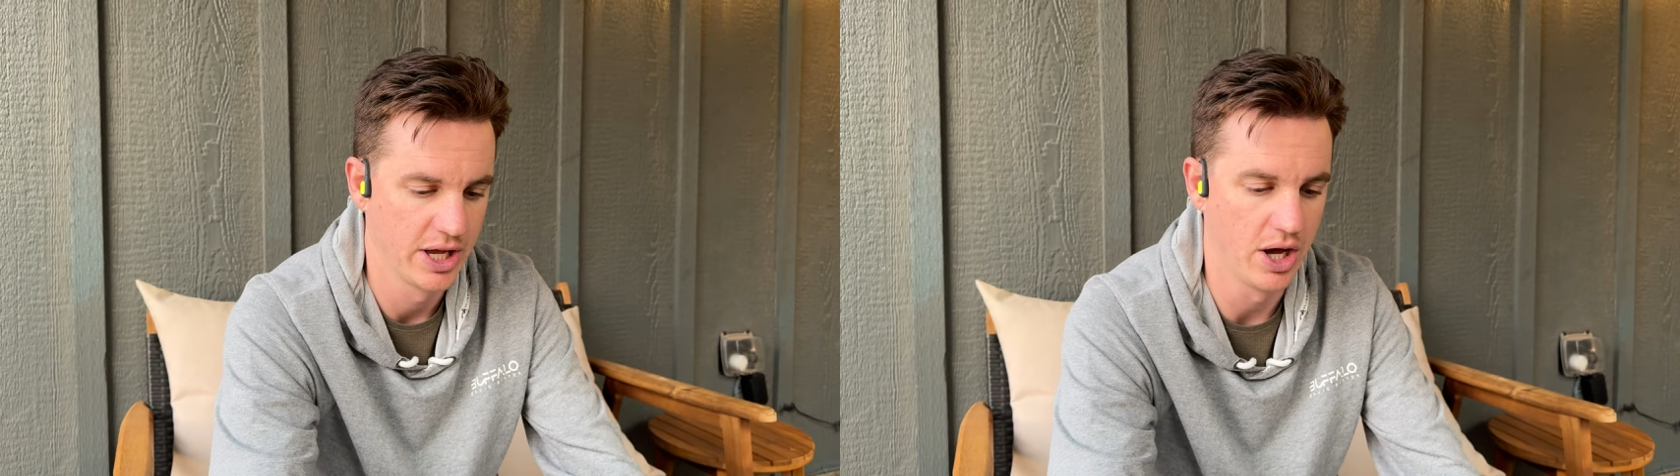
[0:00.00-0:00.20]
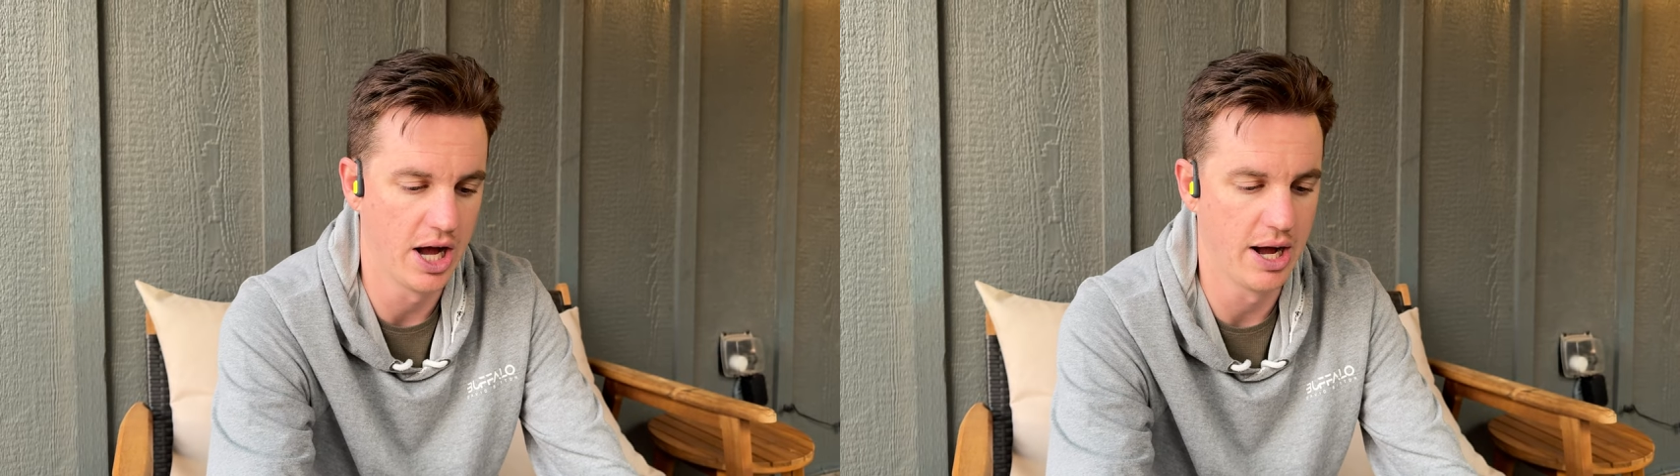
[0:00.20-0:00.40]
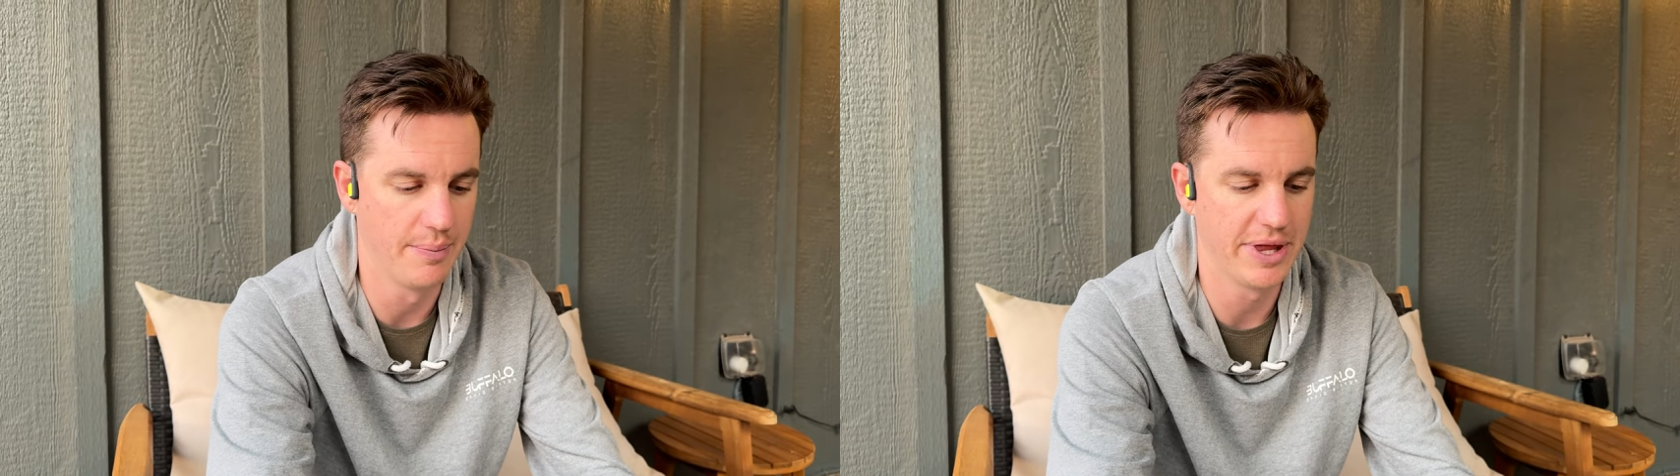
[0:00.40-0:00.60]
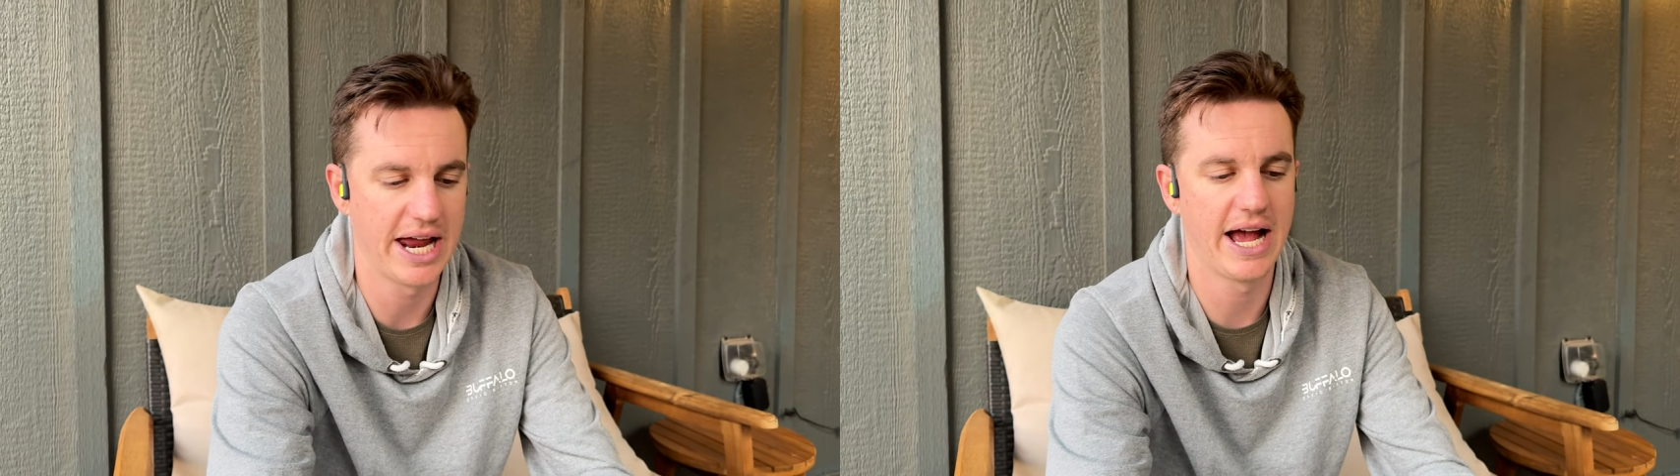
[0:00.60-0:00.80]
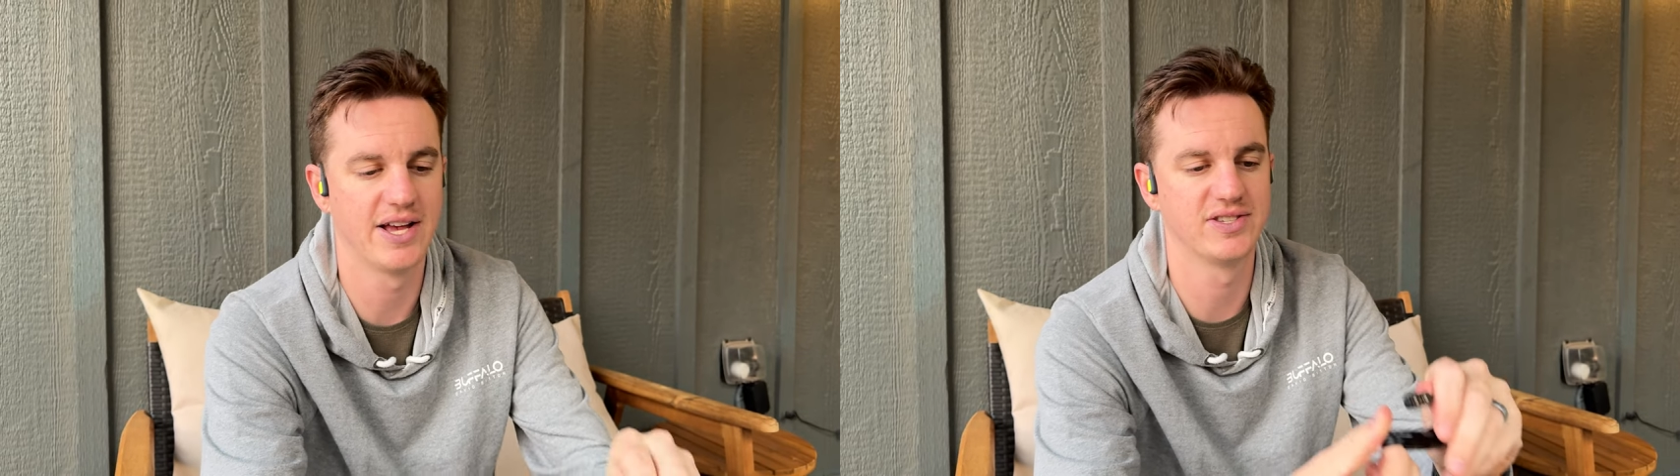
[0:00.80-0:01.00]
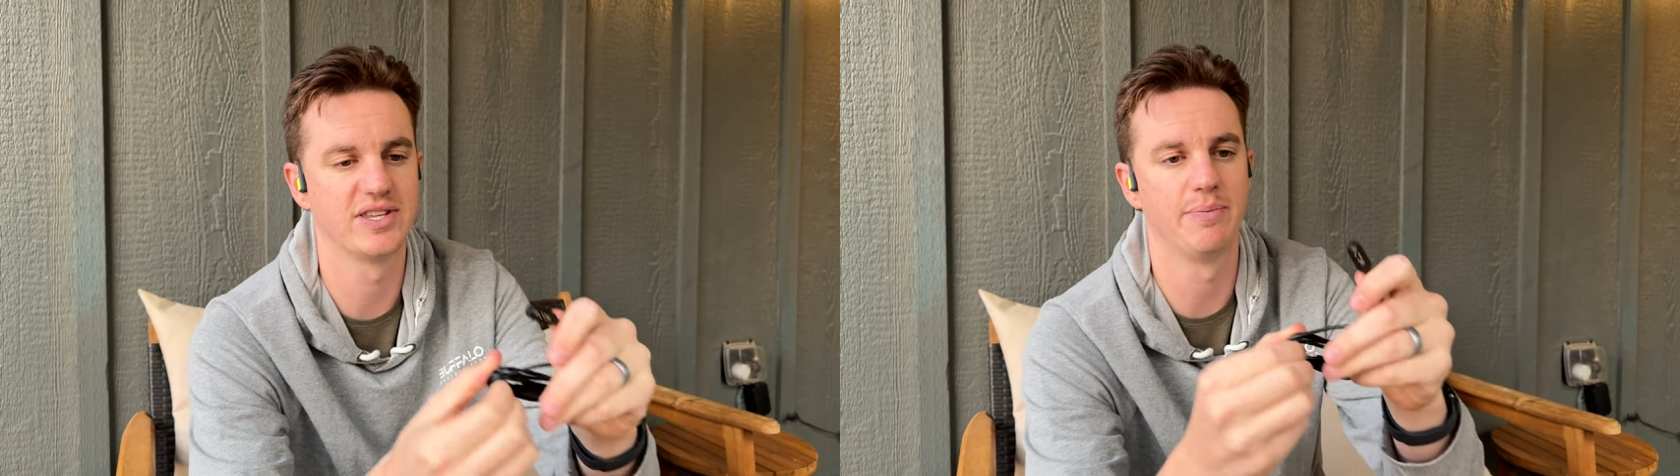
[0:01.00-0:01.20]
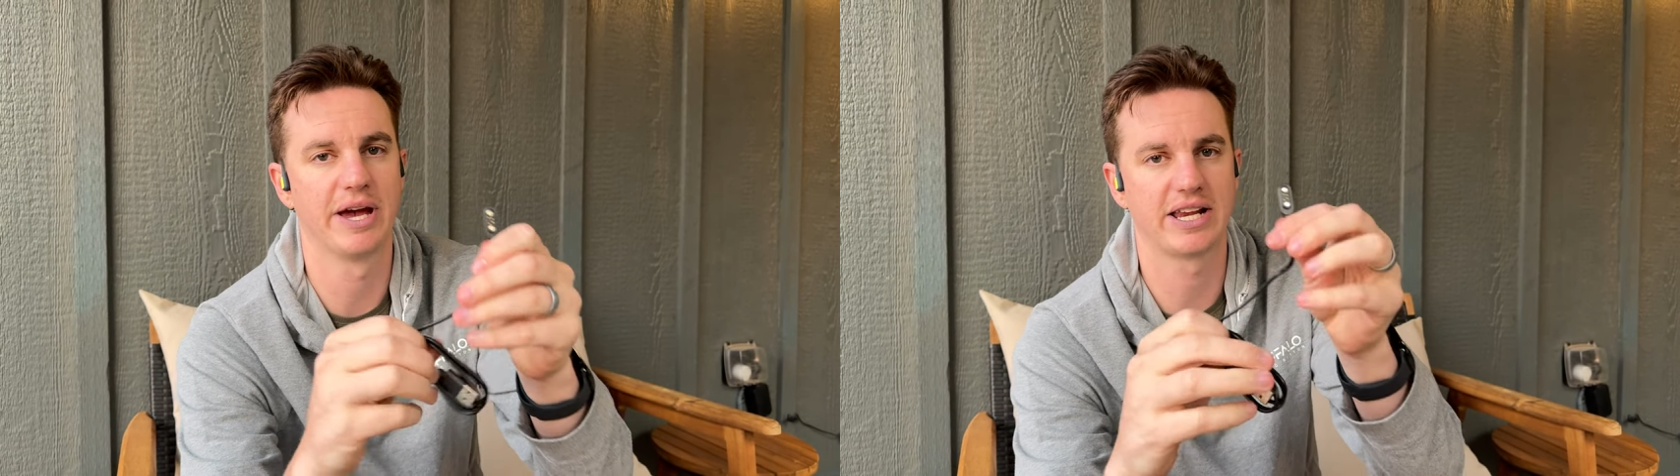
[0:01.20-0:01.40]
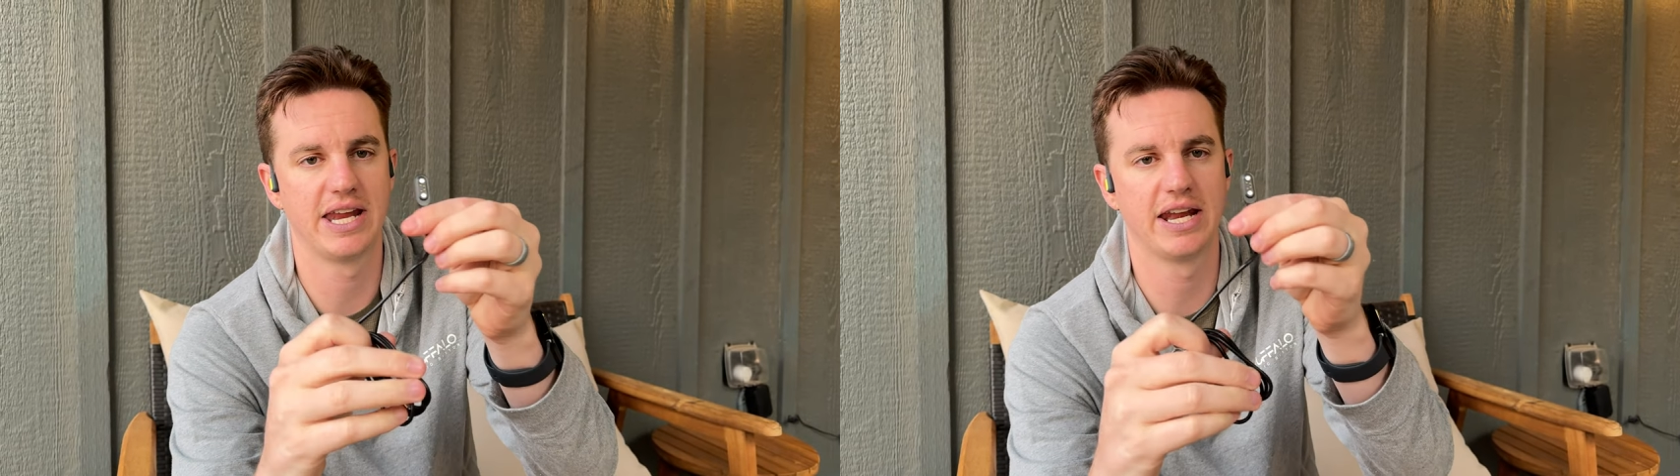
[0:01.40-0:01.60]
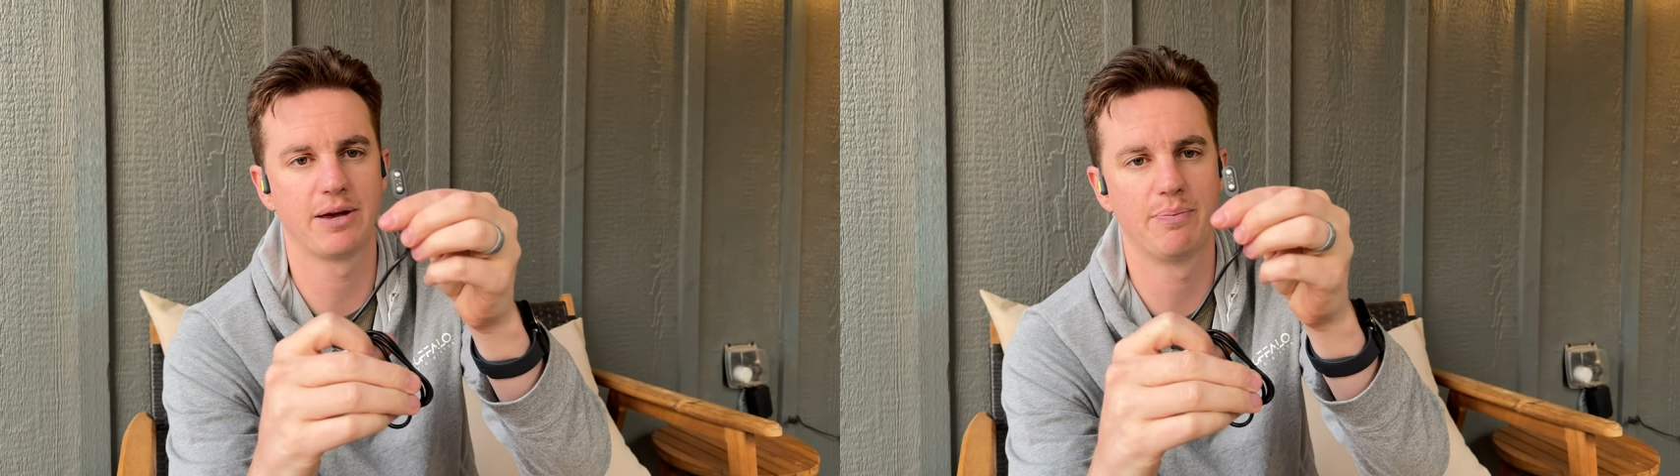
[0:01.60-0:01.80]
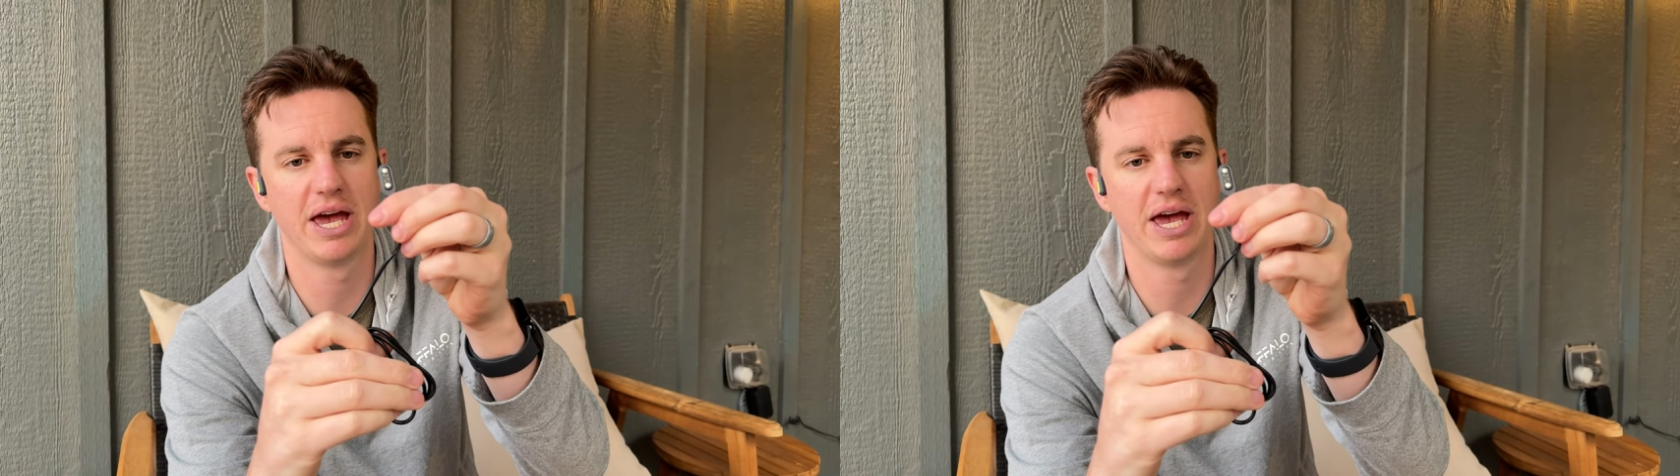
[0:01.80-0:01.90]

Um, that has the magnetic